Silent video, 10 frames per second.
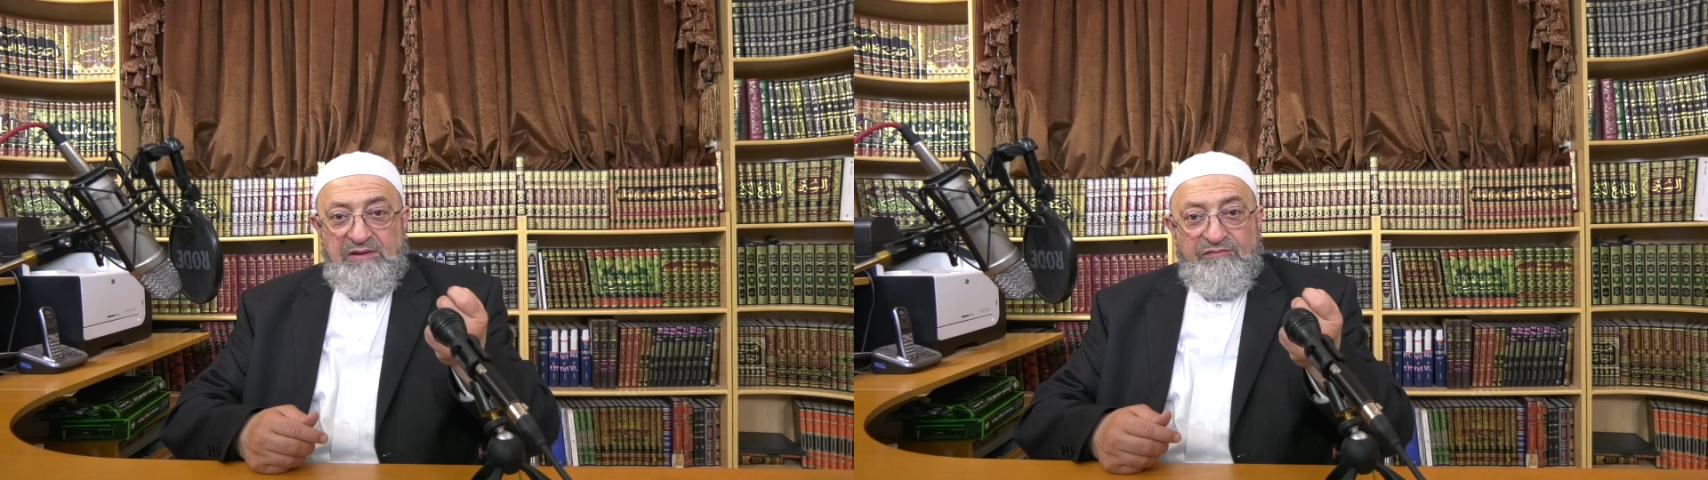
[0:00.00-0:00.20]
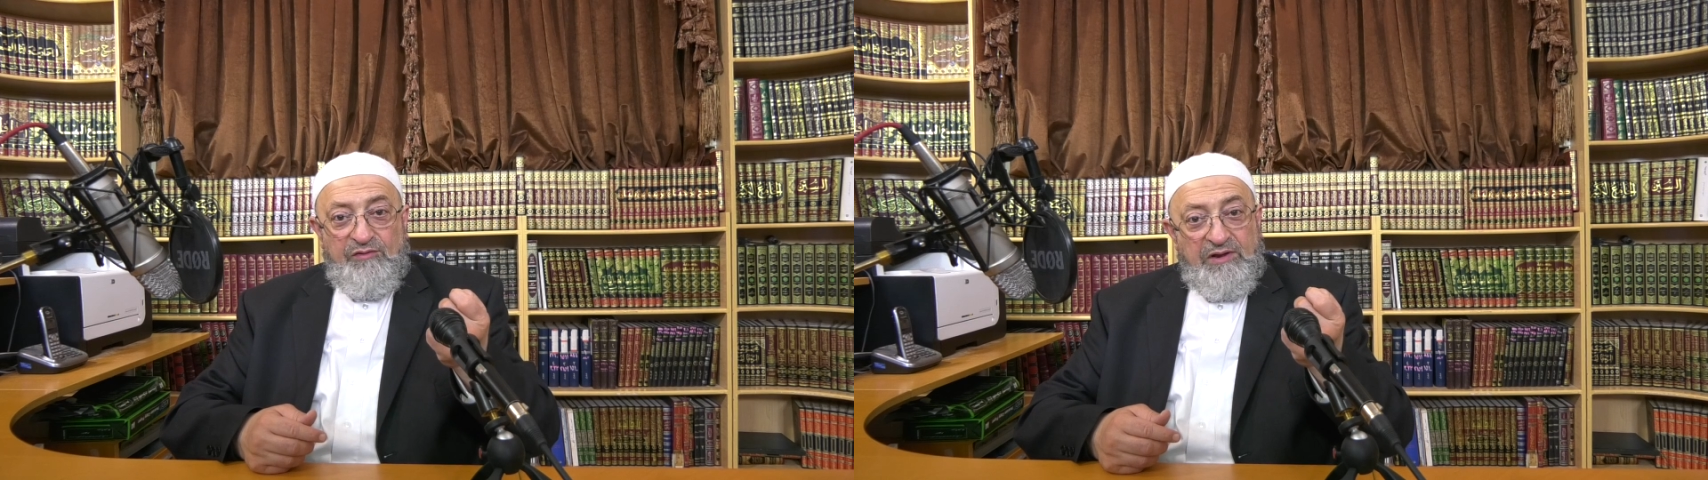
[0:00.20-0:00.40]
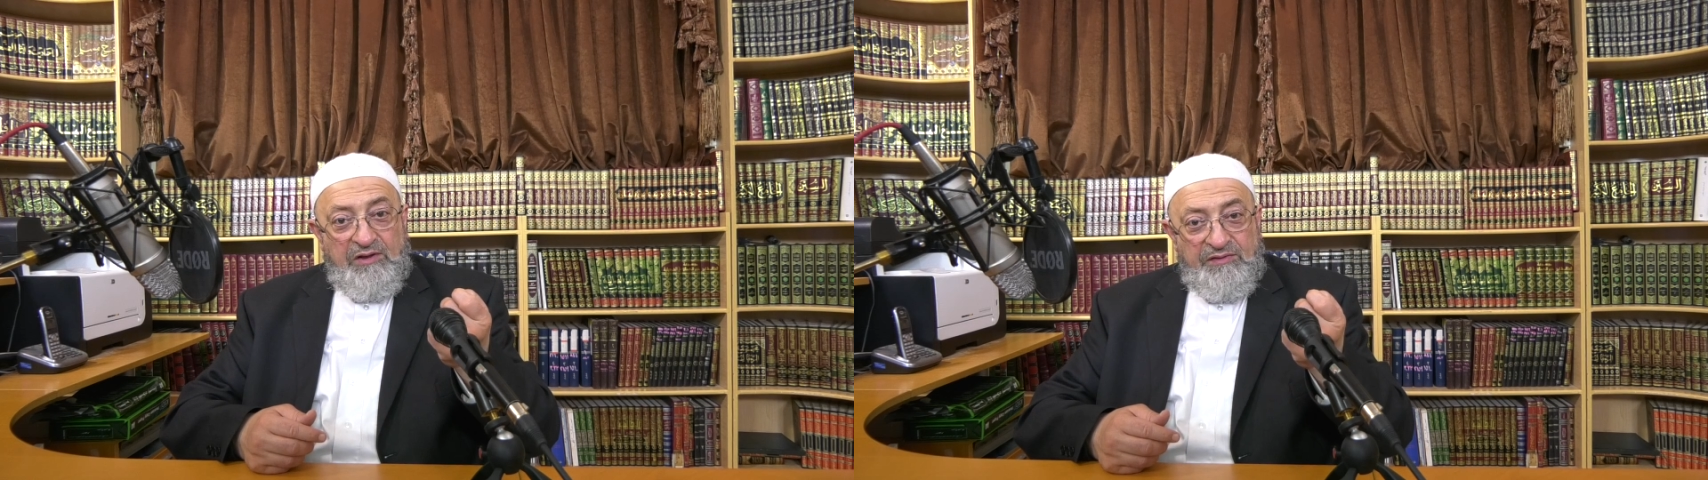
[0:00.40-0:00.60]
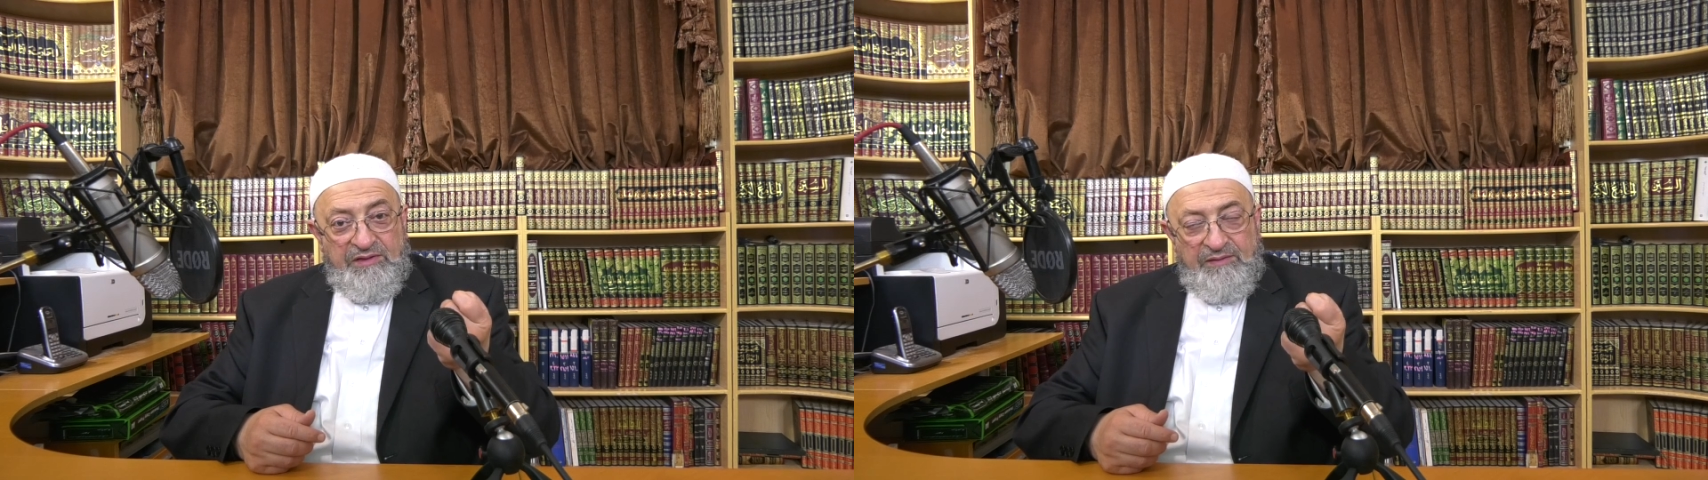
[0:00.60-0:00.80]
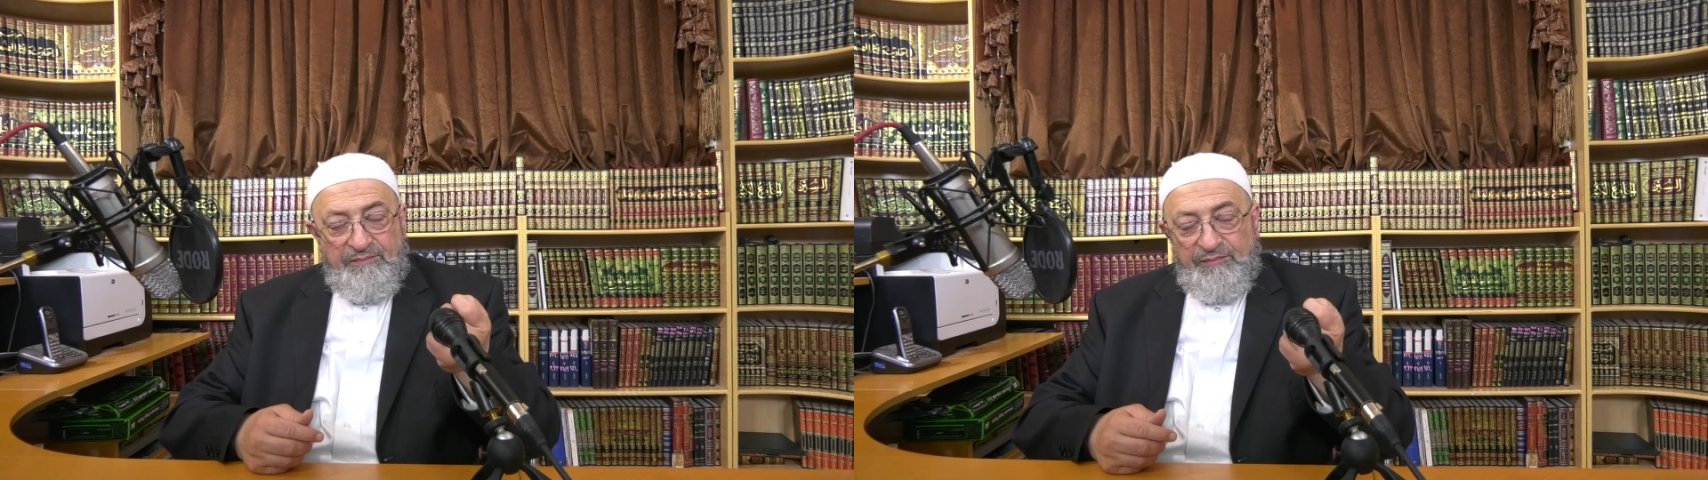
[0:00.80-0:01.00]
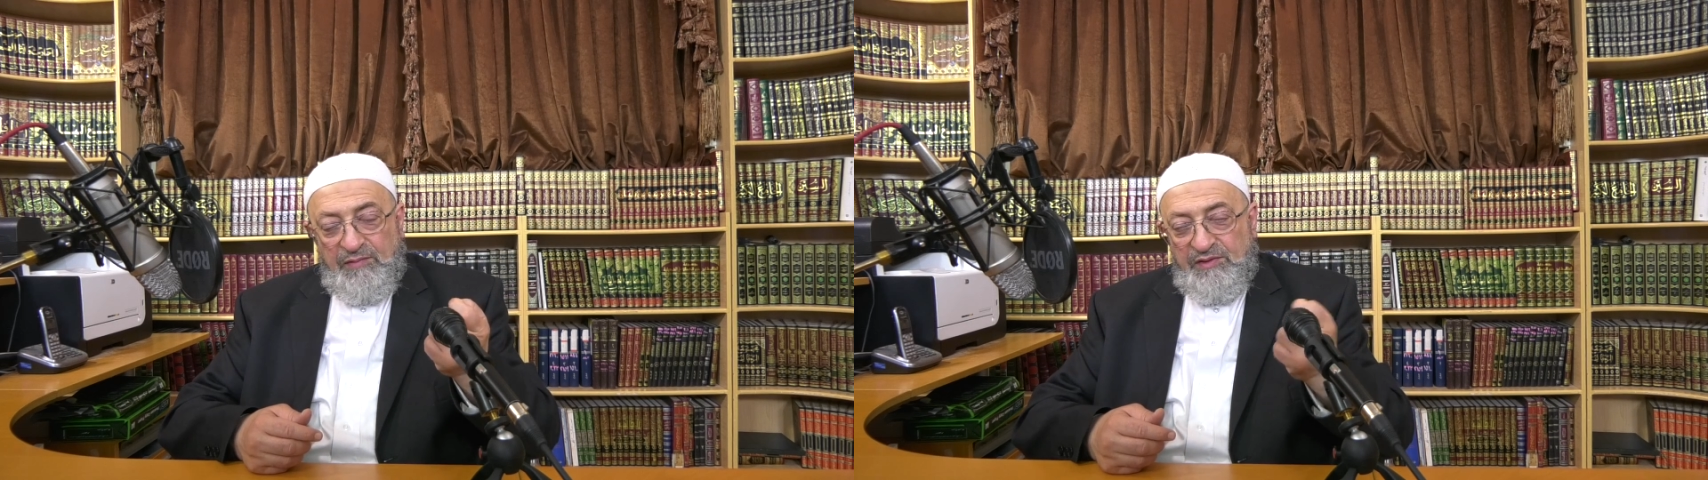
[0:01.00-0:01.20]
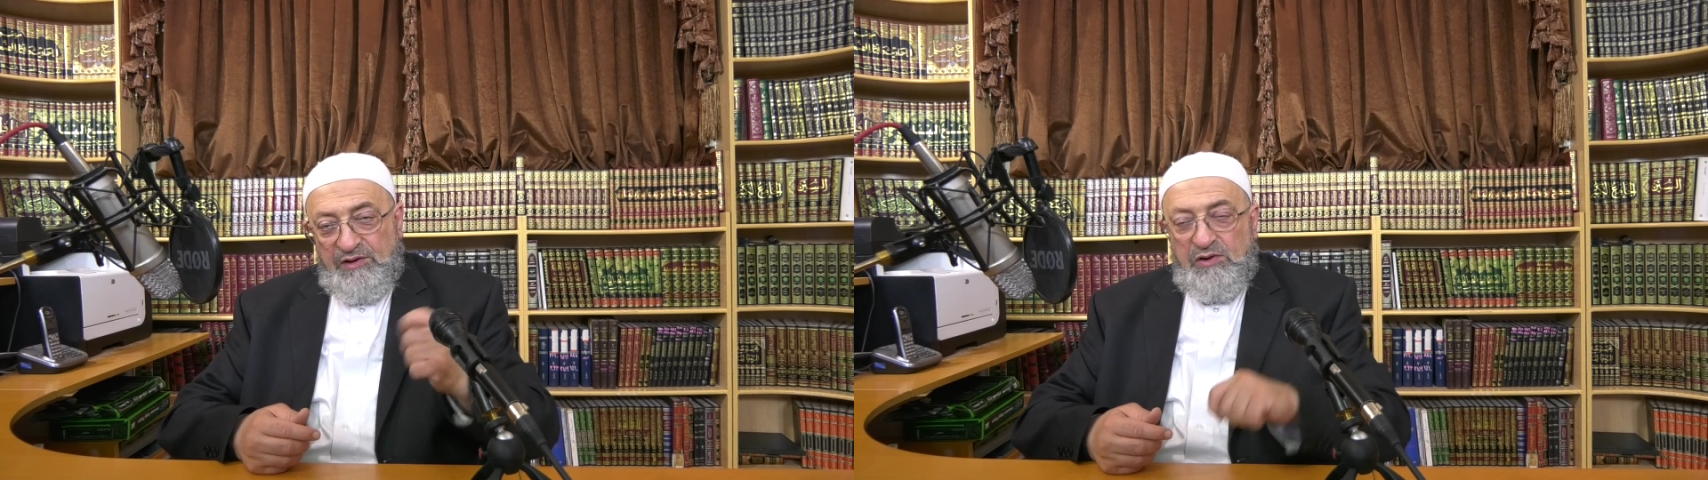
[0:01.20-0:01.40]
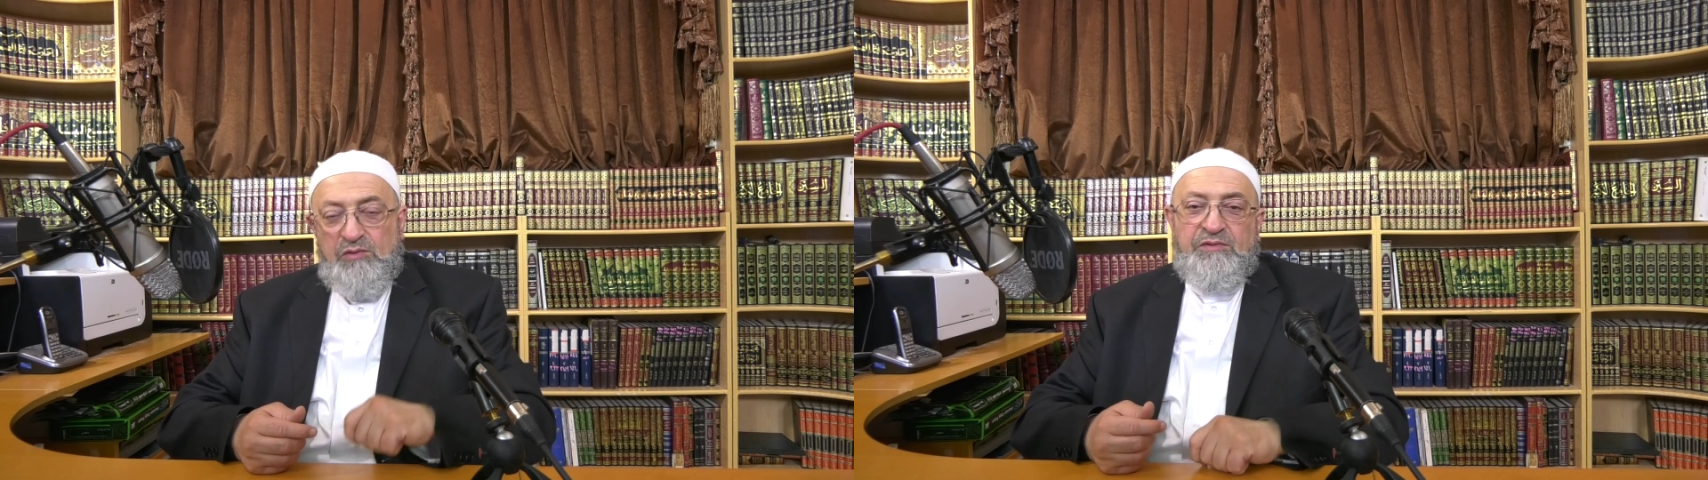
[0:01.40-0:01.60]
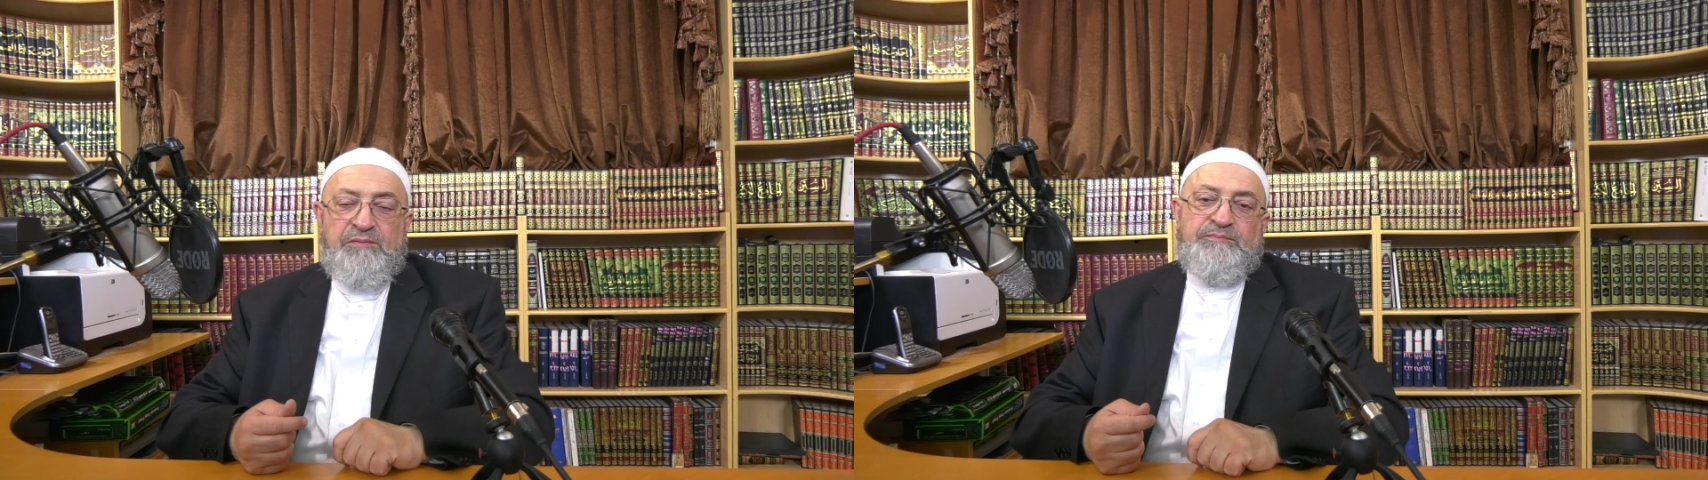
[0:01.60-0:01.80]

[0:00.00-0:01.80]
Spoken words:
falling on the cloth.